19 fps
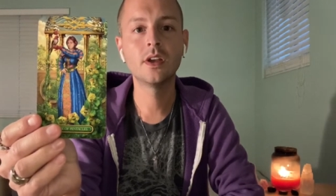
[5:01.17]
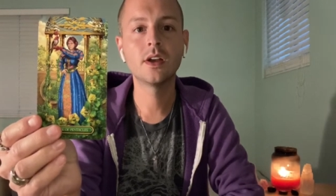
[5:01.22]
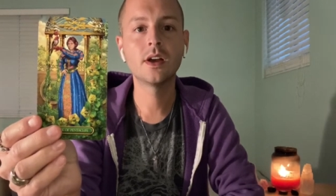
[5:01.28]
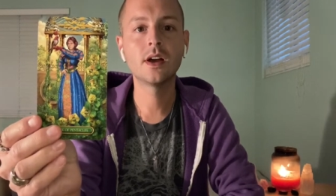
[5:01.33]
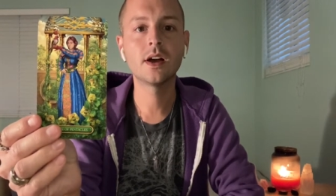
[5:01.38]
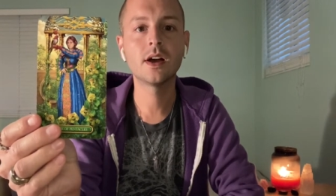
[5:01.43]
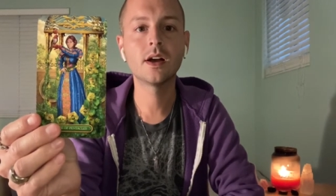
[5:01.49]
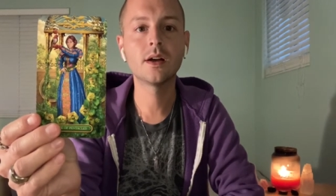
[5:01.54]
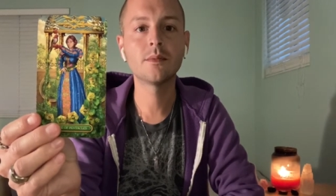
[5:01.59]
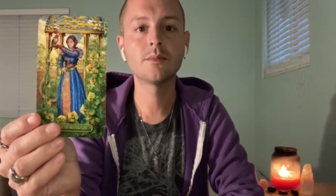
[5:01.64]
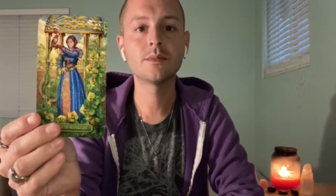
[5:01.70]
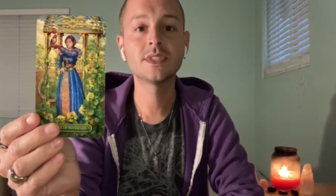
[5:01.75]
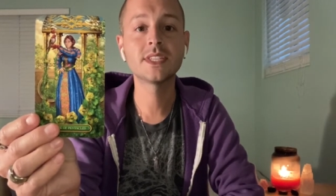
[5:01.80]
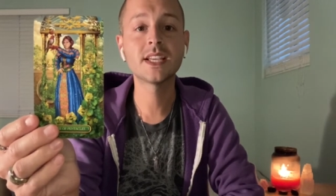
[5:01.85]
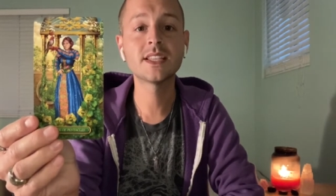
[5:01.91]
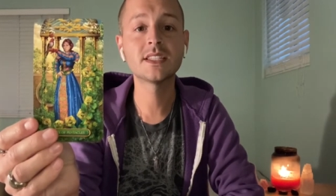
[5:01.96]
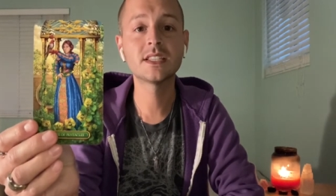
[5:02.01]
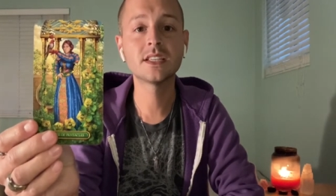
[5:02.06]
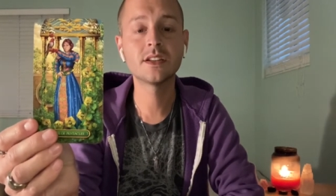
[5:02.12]
um,
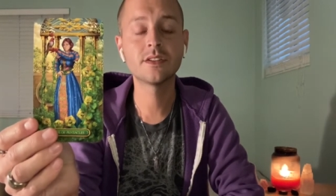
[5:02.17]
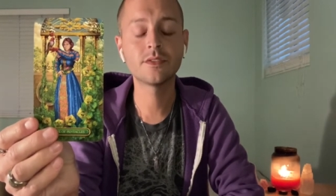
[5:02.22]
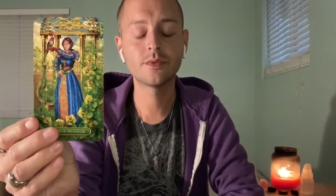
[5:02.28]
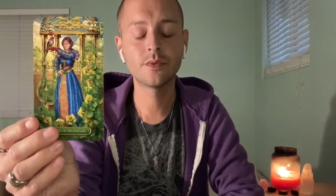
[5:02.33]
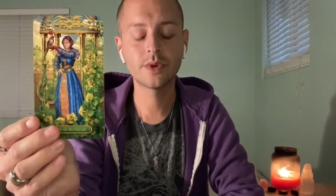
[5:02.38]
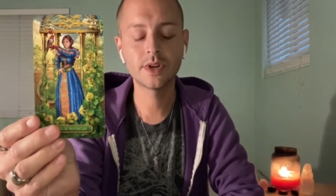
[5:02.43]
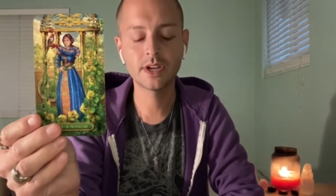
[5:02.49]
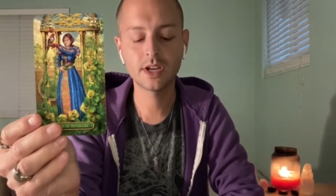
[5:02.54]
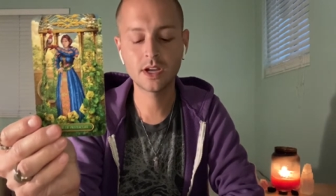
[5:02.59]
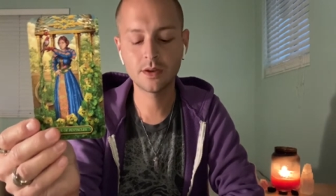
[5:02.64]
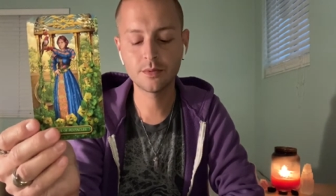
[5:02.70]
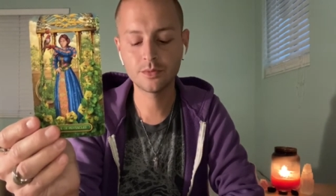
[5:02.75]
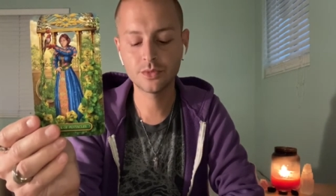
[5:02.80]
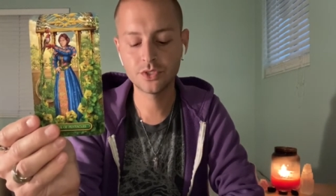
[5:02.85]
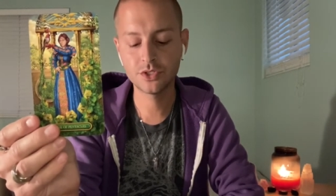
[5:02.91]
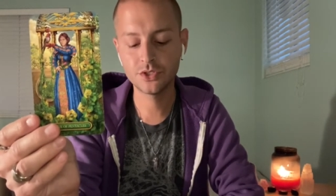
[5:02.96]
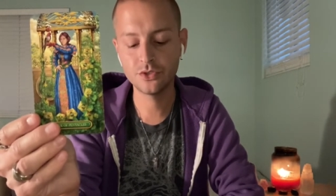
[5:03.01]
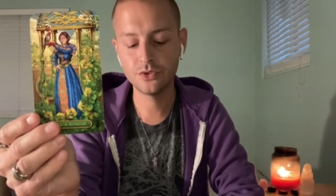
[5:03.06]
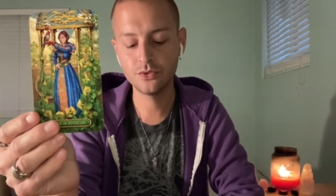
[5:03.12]
sensitive when it comes
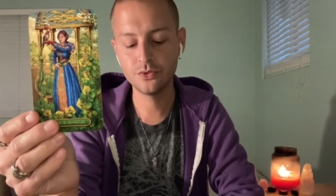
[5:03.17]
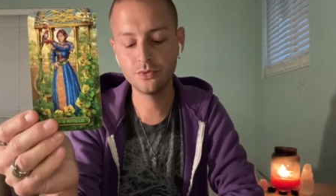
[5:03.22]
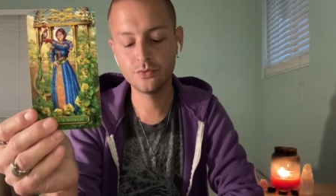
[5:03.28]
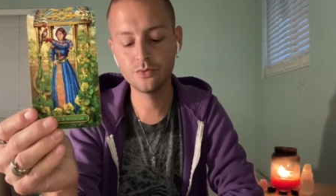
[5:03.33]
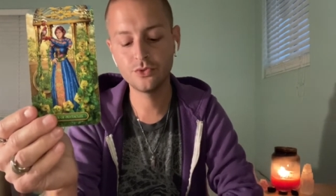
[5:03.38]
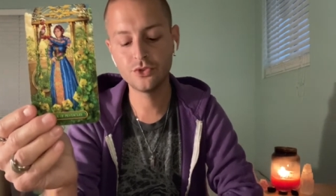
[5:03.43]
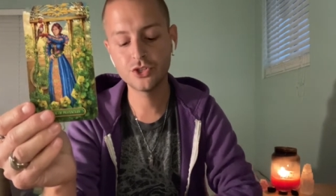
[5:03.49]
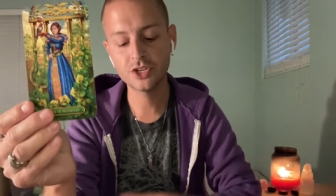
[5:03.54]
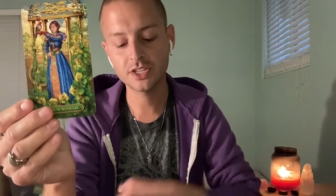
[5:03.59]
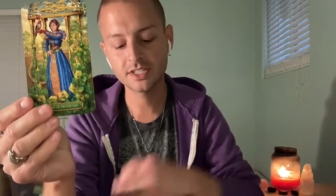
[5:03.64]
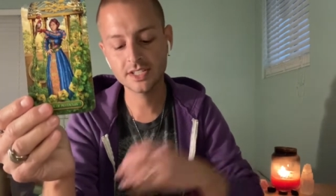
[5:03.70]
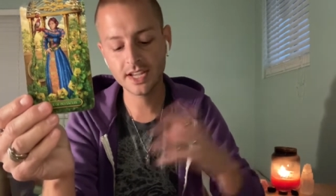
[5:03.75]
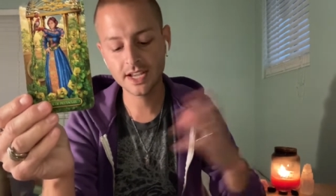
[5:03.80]
to just